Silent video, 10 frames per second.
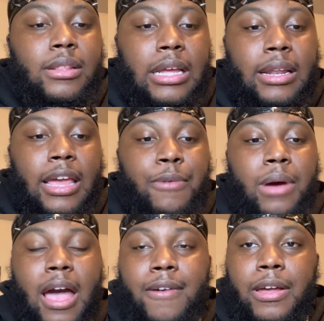then he
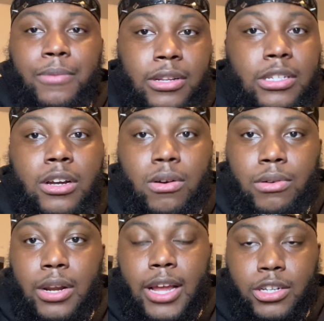would have he would have took
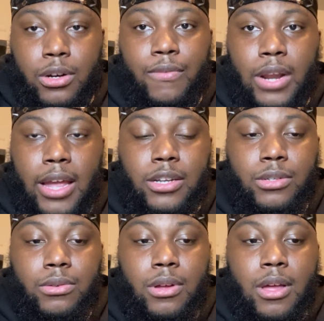on the nature of an angel.